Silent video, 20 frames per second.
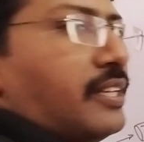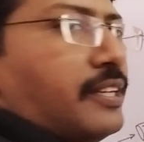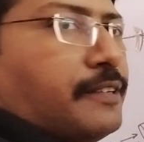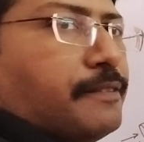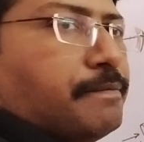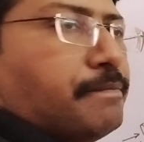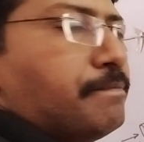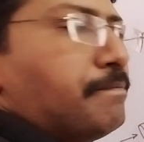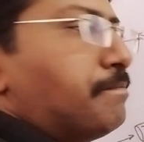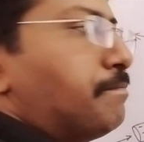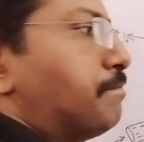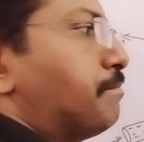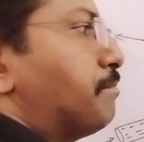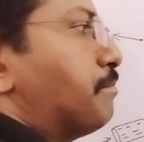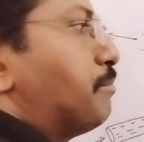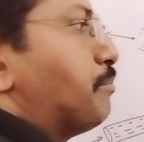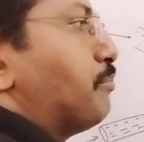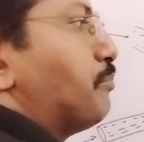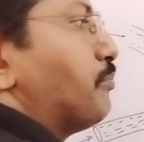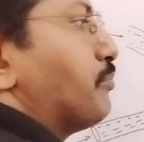Okay.
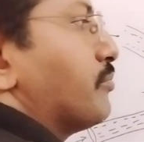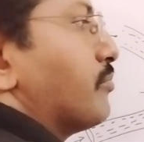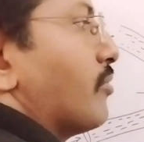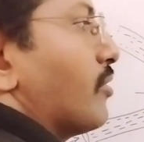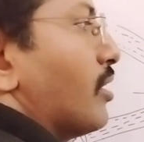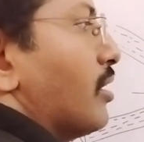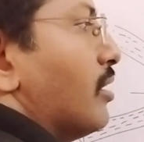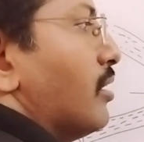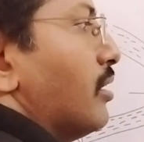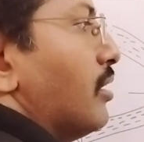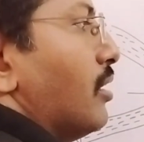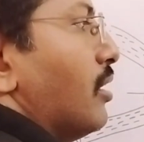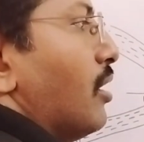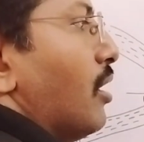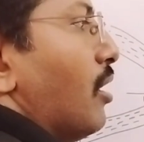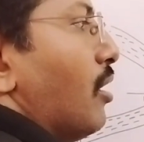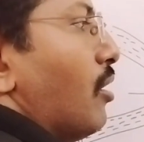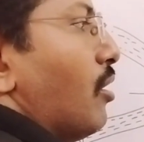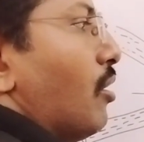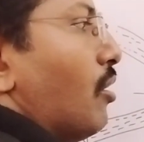So
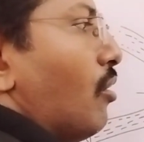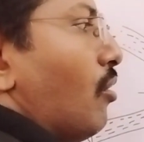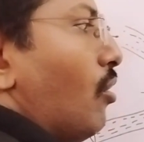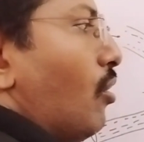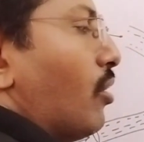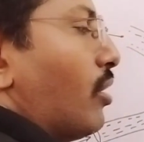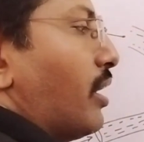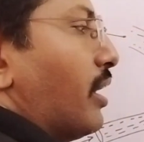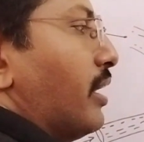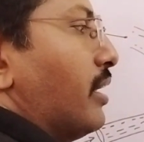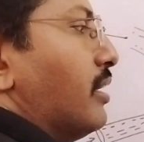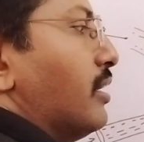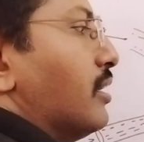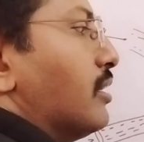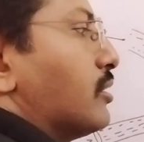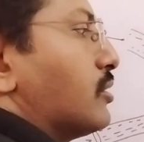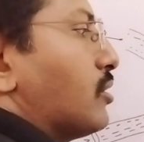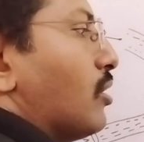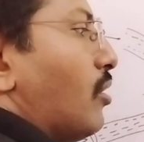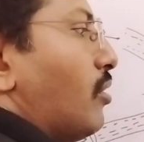dm can be
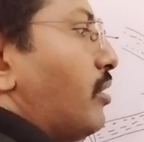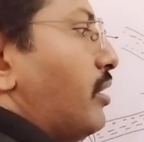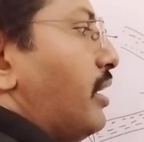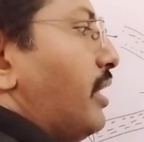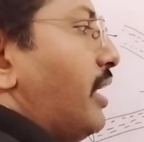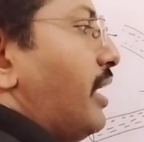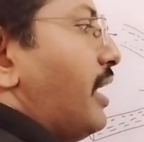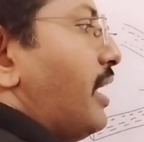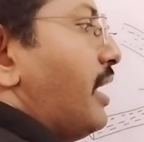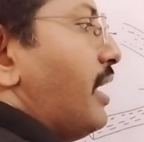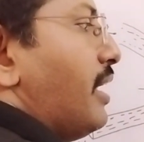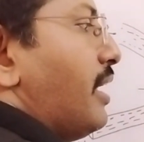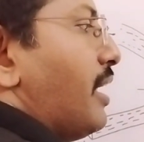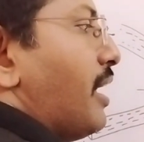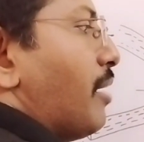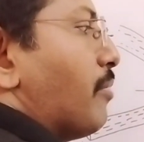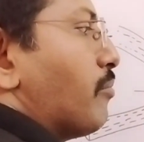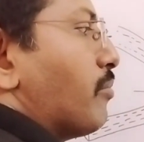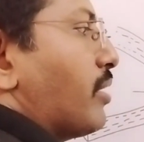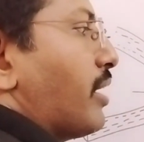represents
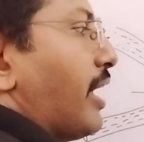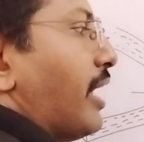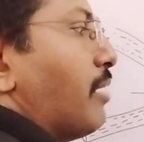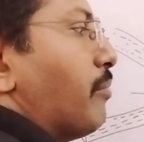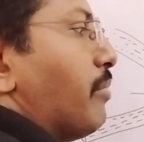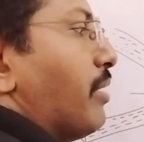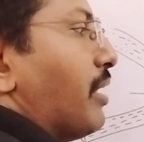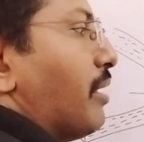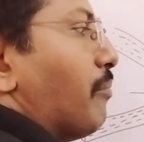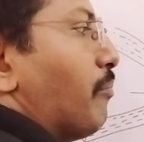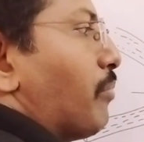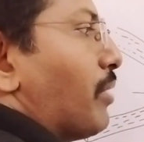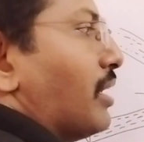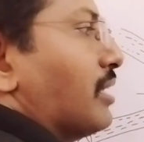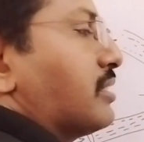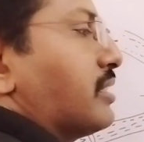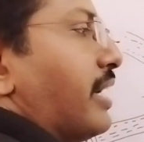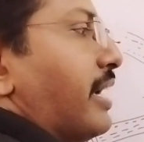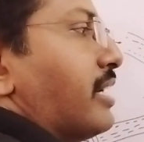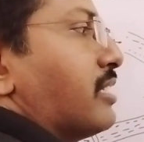volume can be
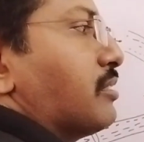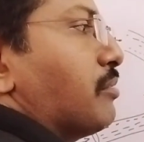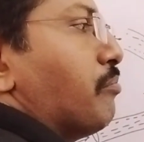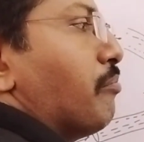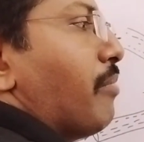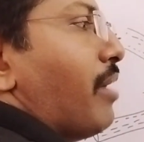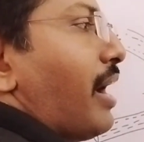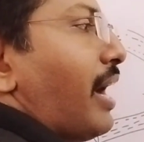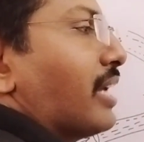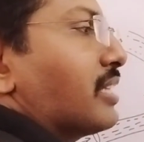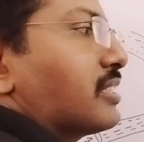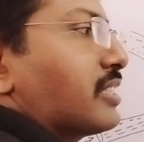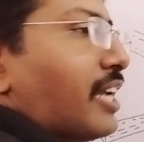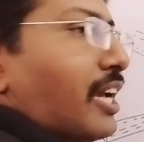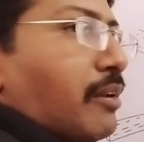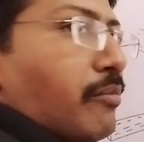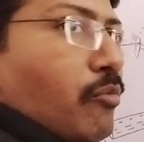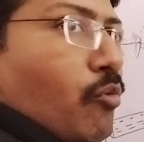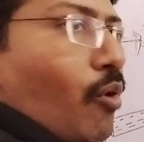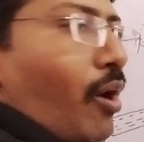written as
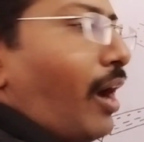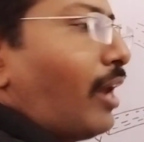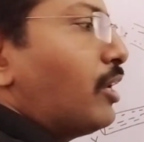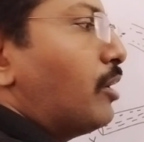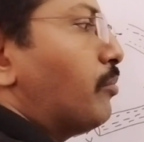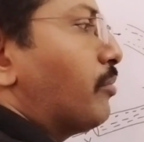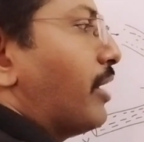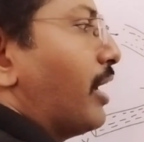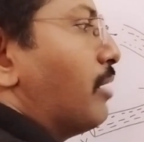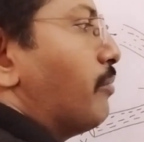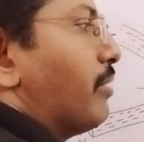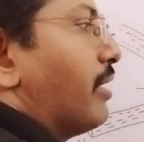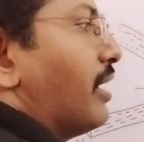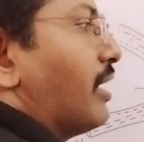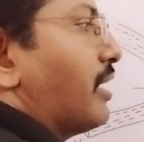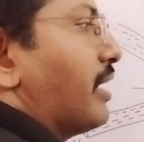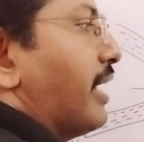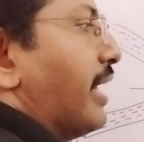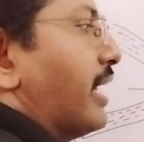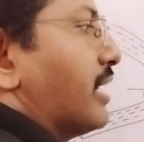area
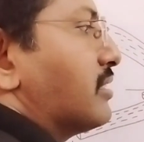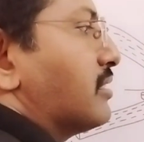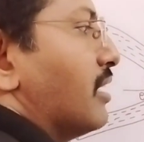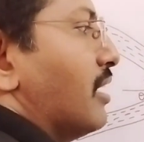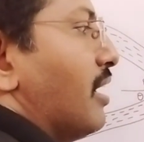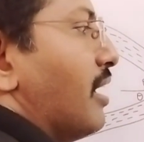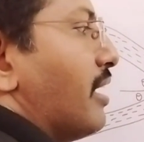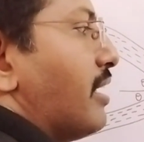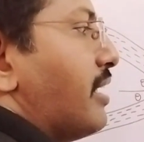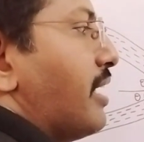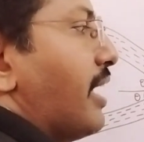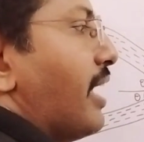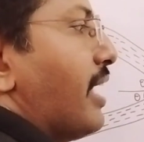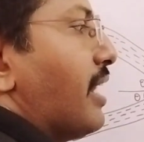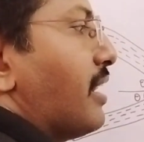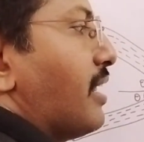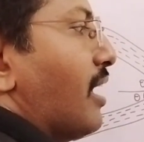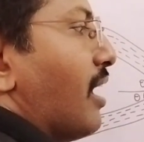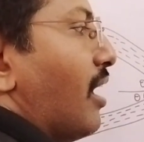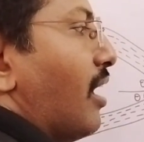into
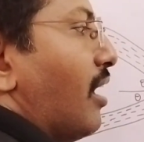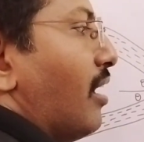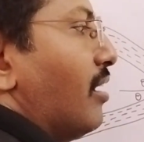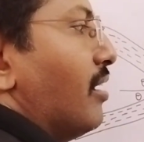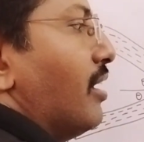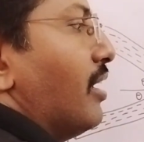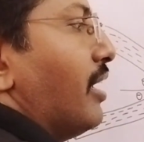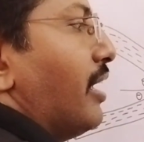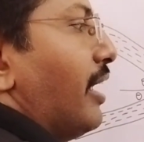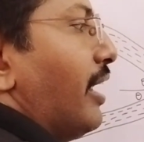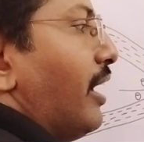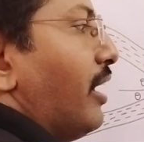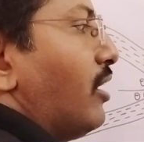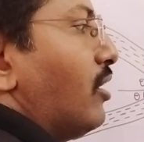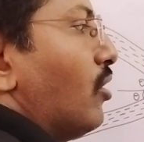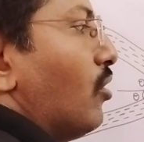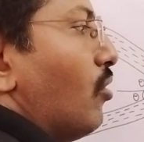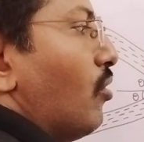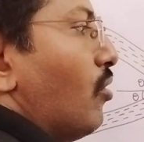dx, density.